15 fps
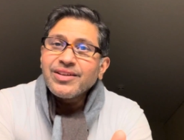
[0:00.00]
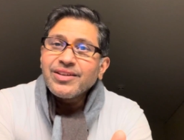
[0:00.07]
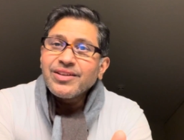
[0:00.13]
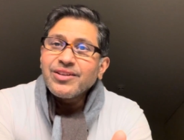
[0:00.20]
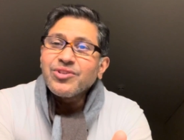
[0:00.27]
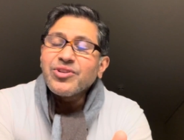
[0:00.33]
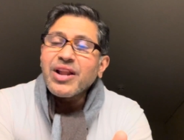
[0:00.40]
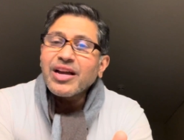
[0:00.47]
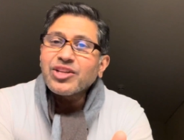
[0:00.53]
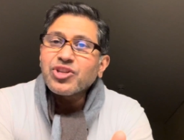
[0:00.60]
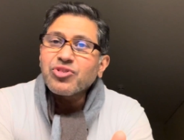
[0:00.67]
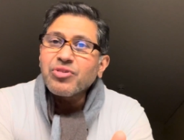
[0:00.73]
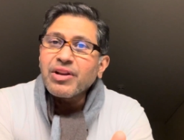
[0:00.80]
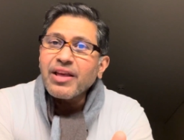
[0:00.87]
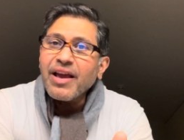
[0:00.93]
you
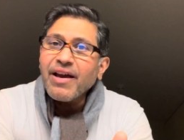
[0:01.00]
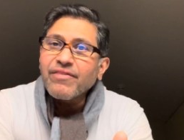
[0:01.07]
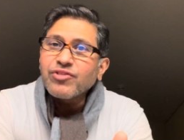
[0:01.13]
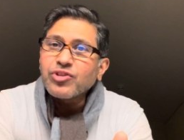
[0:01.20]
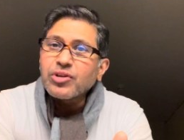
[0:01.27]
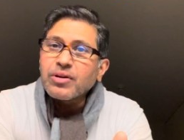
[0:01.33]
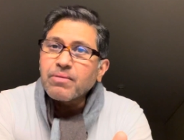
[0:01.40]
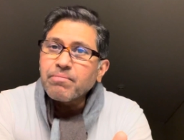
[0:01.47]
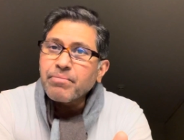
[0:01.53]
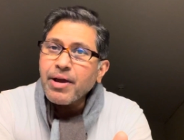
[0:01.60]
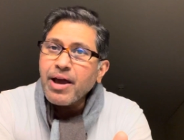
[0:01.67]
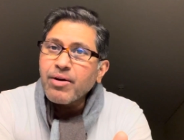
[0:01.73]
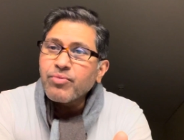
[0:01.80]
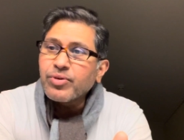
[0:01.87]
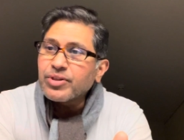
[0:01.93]
naturally have to
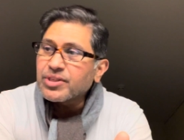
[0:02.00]
compare with